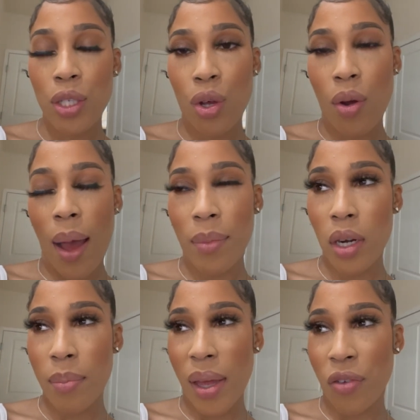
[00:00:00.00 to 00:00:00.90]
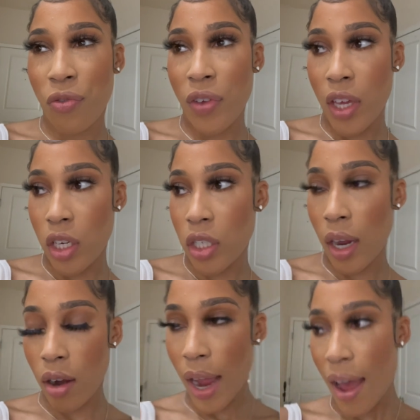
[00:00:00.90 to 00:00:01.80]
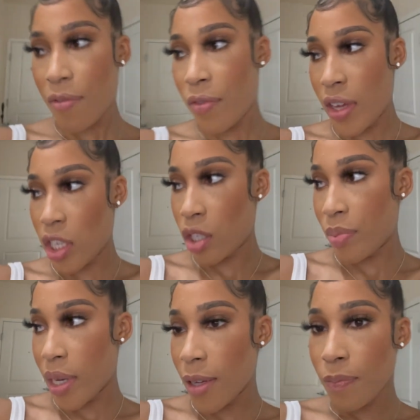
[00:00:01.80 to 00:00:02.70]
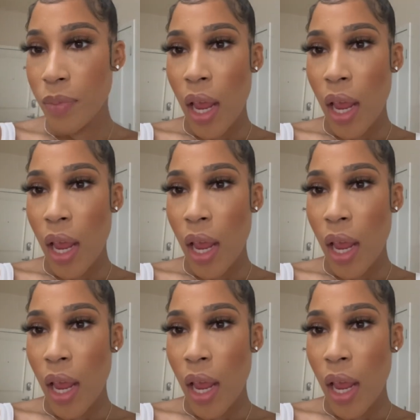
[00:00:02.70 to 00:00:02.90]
So I'm going to make fish, or I have fish, but